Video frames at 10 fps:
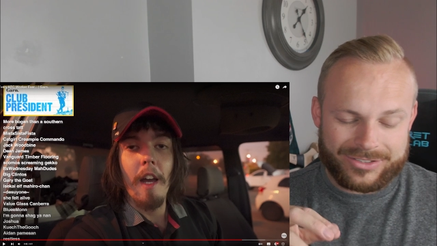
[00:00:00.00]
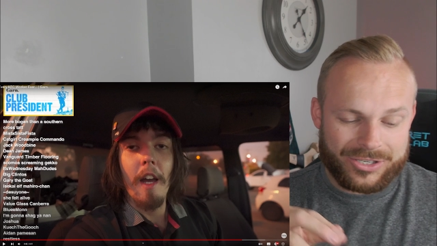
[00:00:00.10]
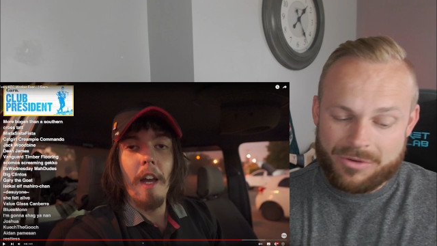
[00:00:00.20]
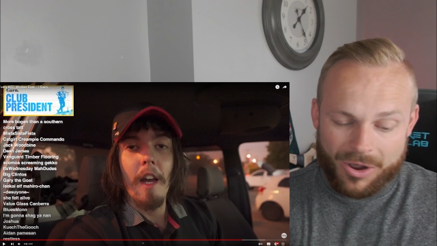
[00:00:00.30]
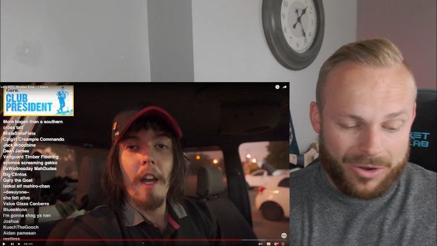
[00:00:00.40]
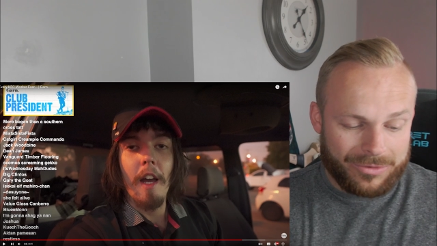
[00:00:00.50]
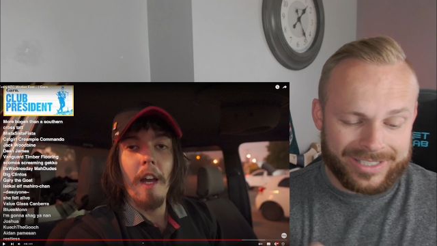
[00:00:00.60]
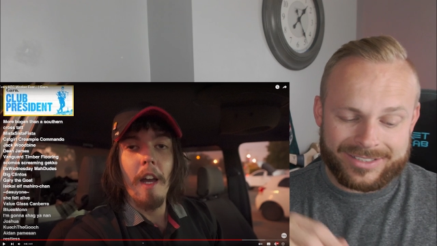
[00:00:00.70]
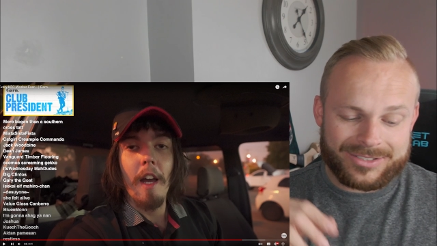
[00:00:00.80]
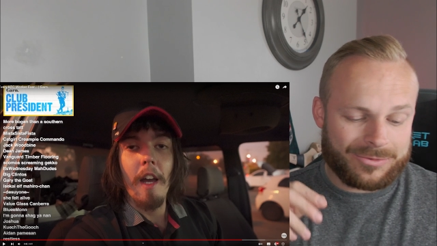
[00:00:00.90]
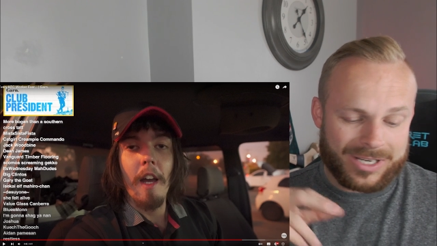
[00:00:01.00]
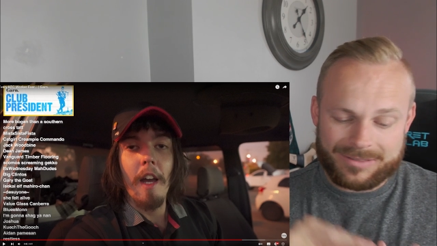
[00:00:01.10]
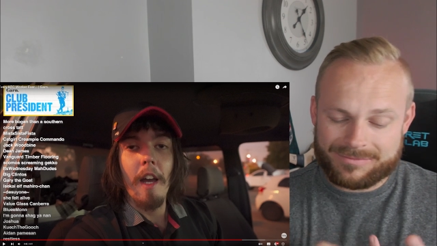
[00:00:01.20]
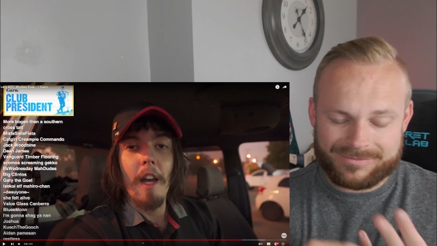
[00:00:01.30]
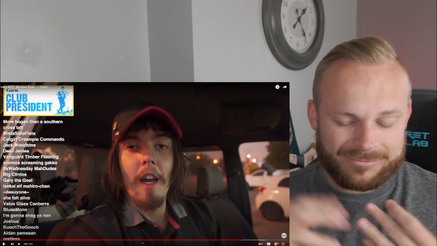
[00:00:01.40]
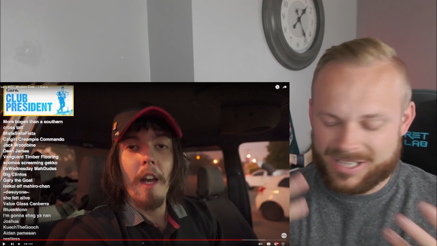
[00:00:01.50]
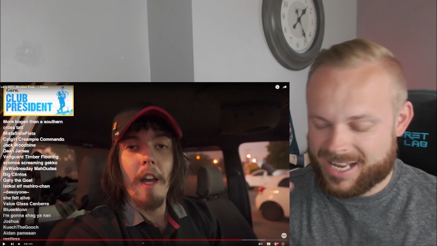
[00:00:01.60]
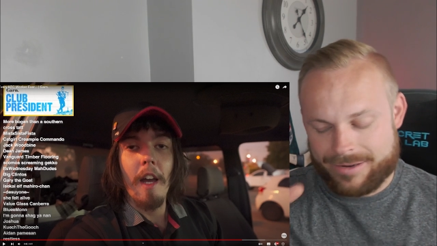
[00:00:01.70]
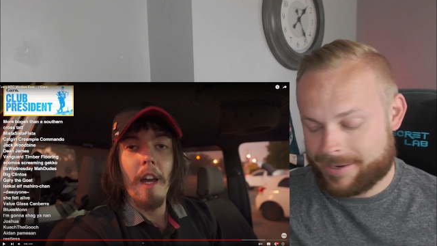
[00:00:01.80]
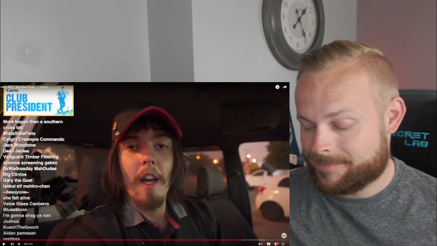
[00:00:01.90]
Speaker 1: two hot wings, one...
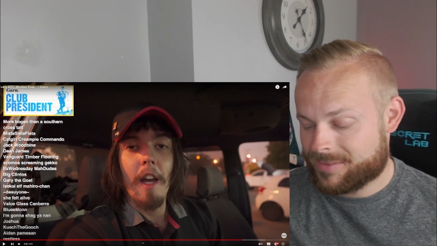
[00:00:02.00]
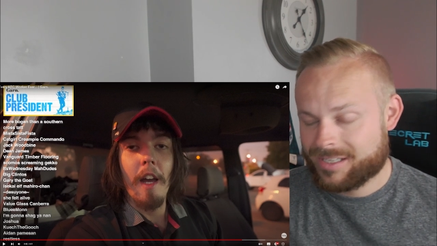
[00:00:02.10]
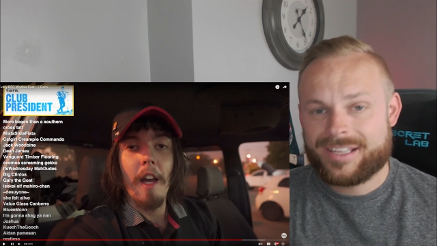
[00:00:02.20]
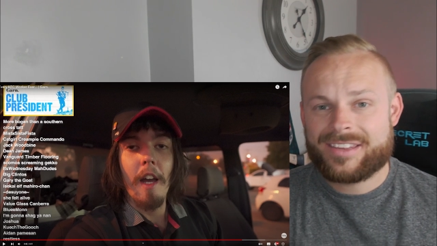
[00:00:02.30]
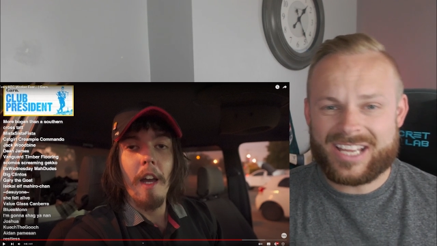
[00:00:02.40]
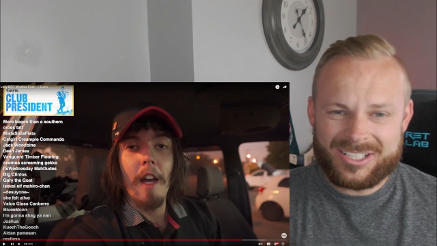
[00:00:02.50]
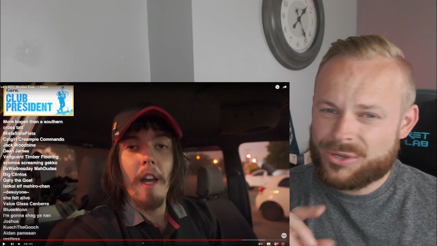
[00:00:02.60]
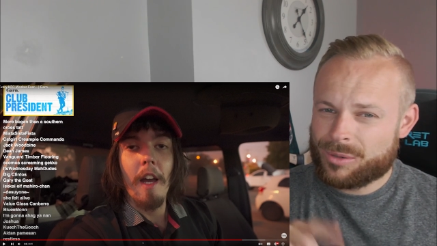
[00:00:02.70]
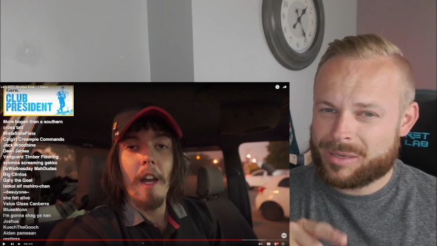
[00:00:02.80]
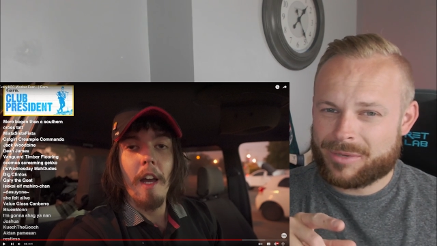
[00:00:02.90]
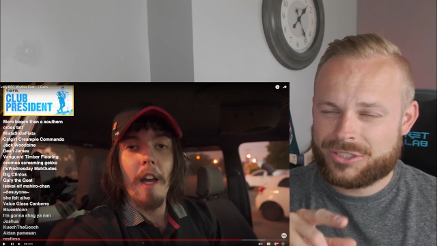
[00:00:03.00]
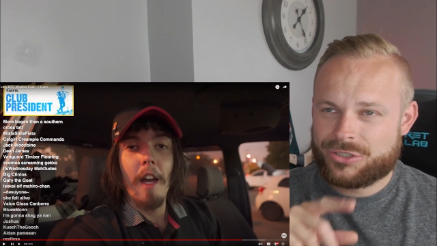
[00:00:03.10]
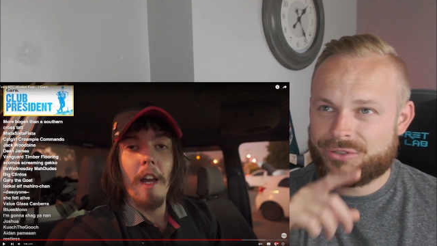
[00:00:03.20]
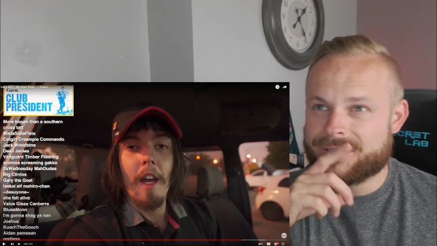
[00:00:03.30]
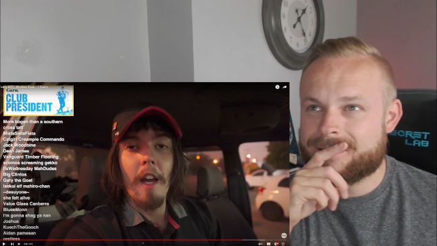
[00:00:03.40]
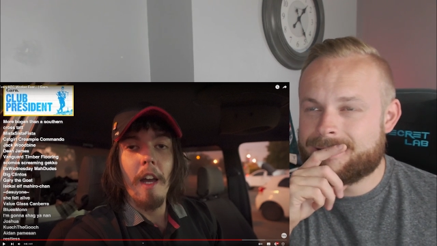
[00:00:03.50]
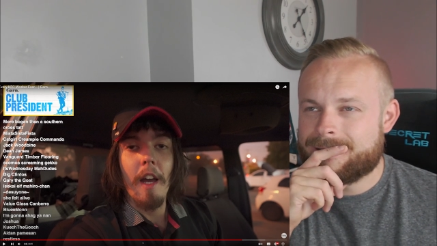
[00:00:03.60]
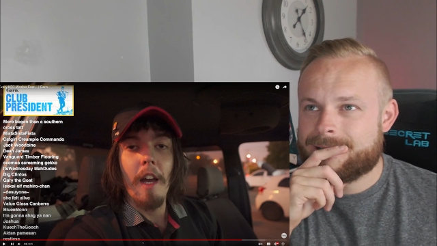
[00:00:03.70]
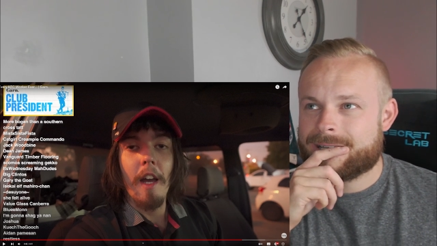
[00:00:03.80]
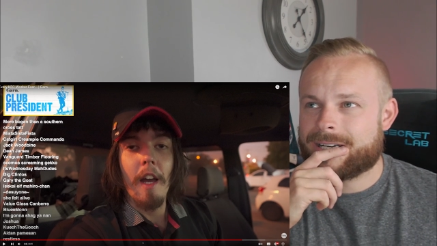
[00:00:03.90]
Anyway, that's normally my choice.
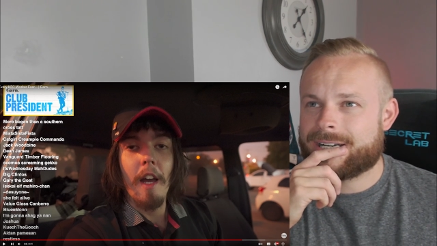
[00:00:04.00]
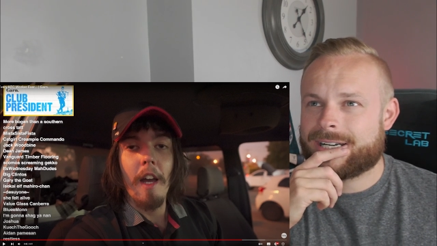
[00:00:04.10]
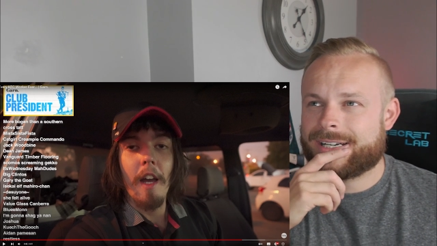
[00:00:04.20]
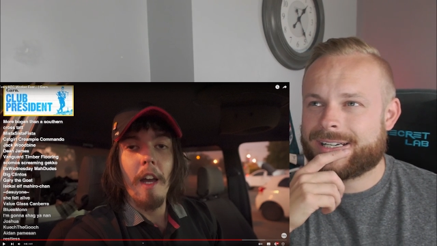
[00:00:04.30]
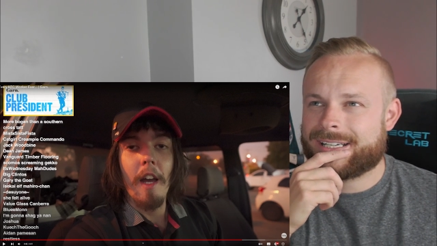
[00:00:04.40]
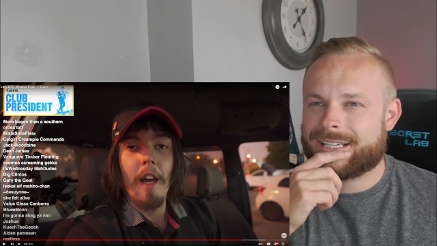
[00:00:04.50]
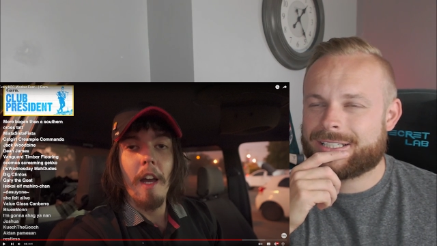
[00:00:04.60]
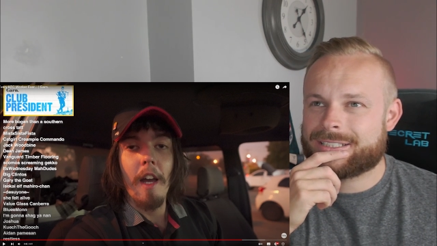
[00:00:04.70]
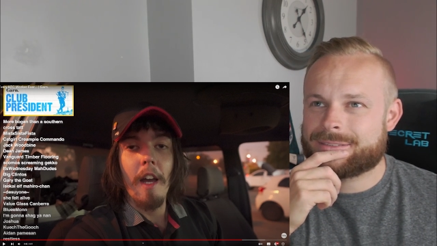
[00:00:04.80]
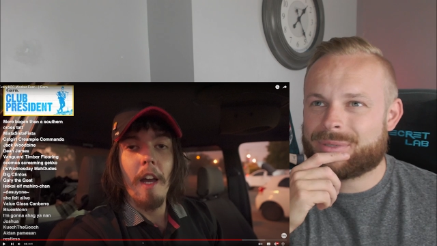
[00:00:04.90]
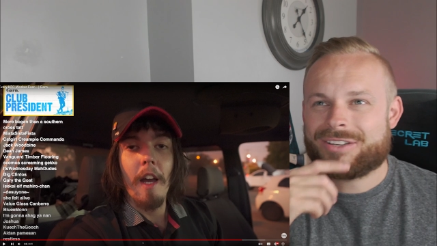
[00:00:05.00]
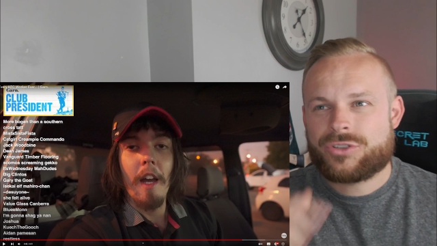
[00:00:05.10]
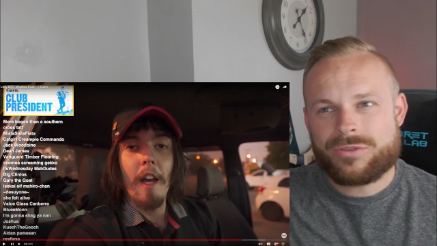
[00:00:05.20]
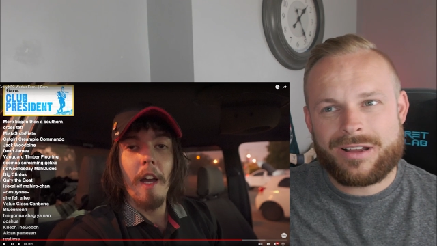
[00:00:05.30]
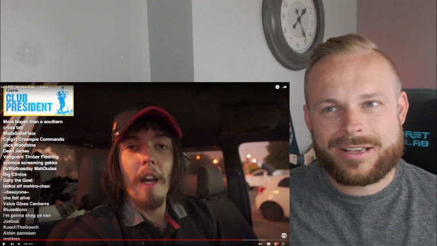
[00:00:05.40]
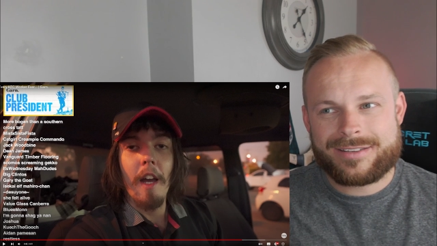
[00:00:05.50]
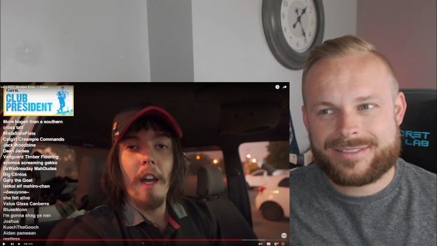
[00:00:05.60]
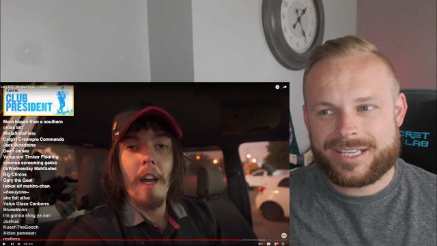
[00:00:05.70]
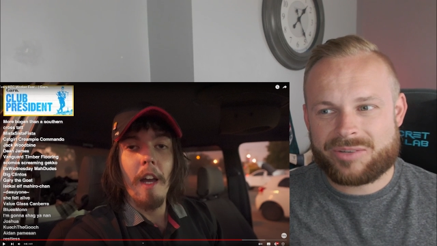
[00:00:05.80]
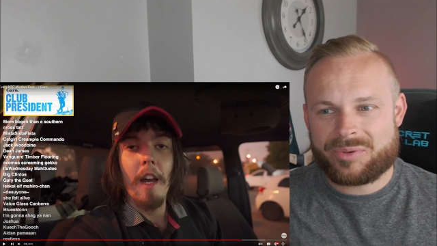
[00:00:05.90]
Uh, but I do like a
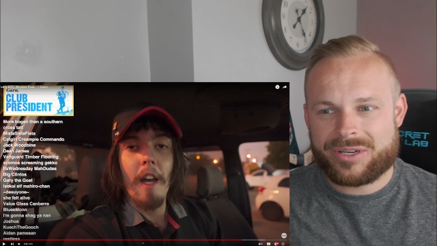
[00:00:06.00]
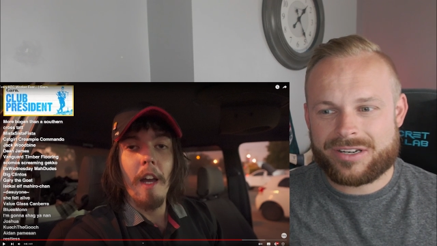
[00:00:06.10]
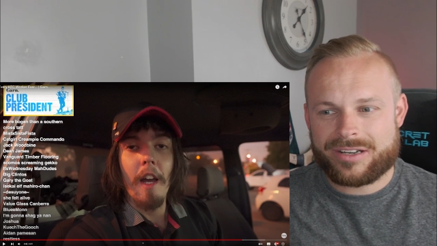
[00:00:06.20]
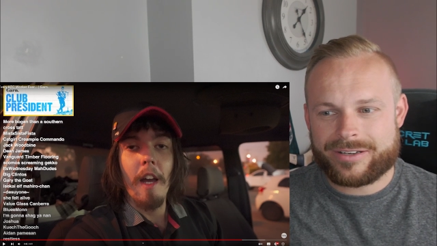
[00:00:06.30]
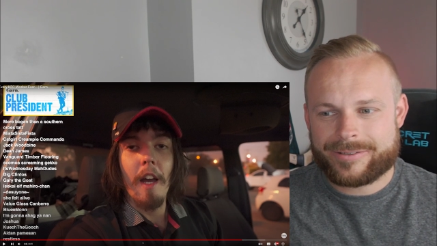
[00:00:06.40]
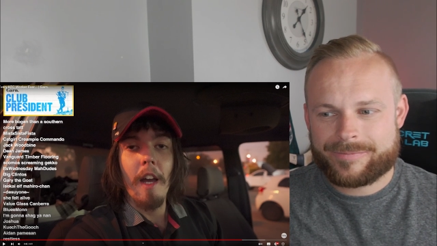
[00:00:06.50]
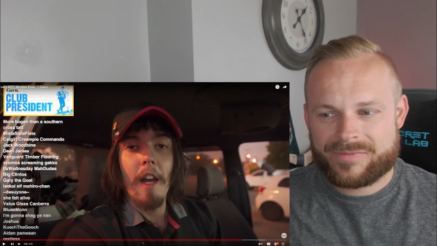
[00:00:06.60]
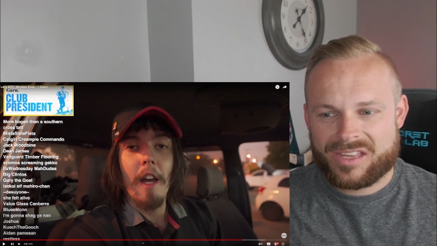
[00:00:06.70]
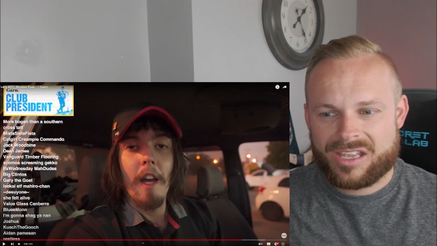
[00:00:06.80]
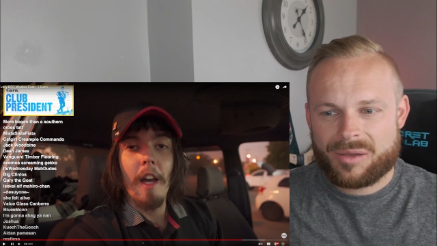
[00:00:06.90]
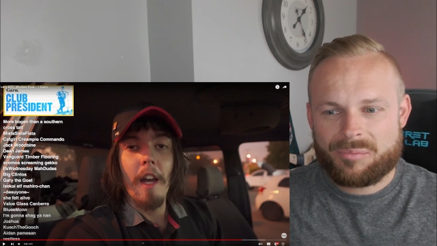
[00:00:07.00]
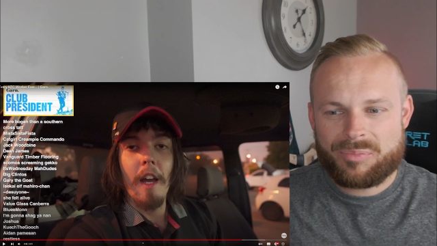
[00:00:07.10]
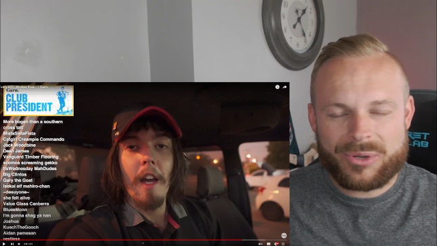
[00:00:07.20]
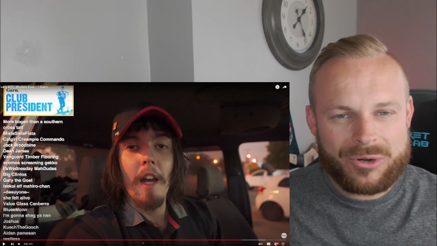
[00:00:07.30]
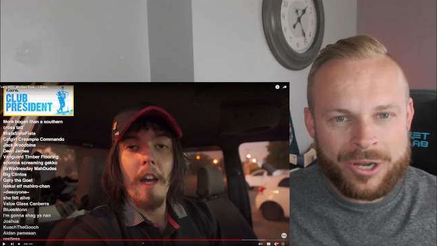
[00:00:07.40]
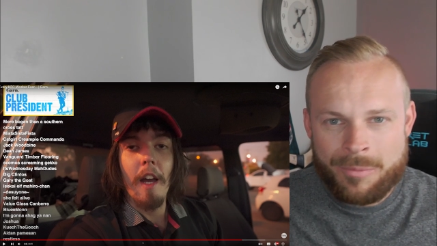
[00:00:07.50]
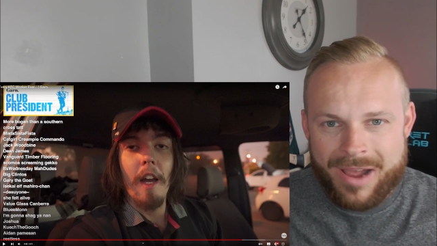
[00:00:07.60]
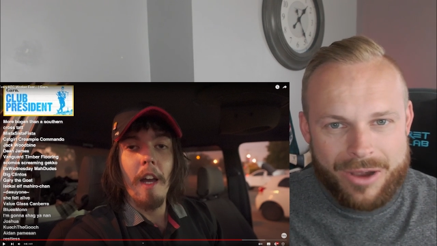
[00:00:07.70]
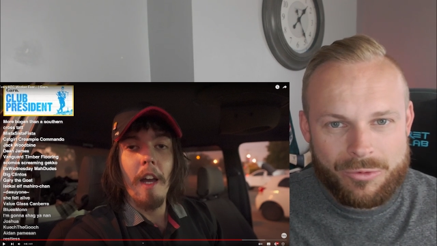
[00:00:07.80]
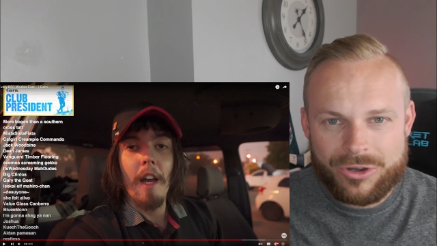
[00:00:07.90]
Zinger burger. But no
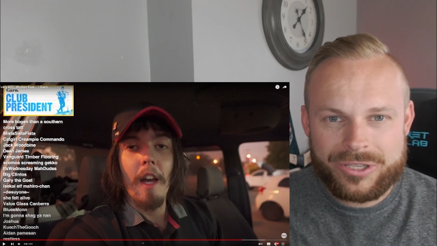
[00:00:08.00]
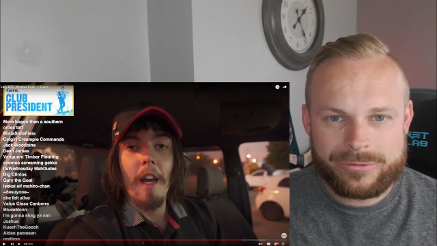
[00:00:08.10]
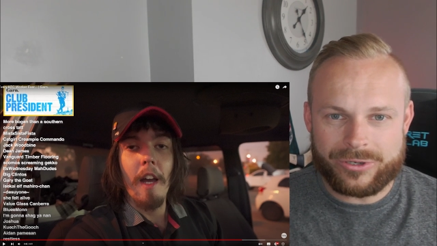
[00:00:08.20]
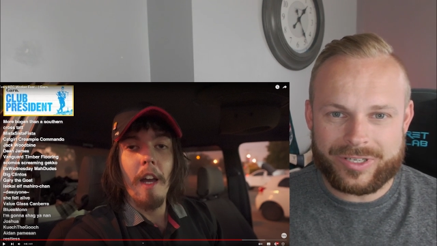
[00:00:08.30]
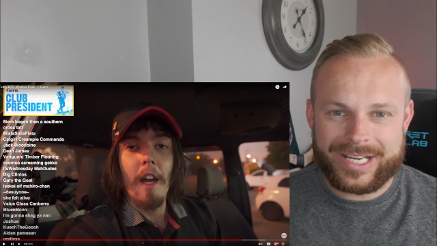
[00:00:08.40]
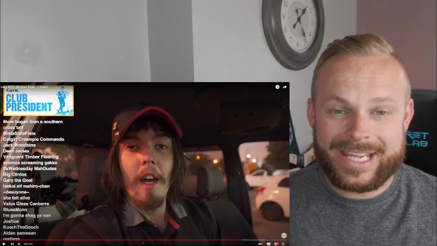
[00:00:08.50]
matter what you order,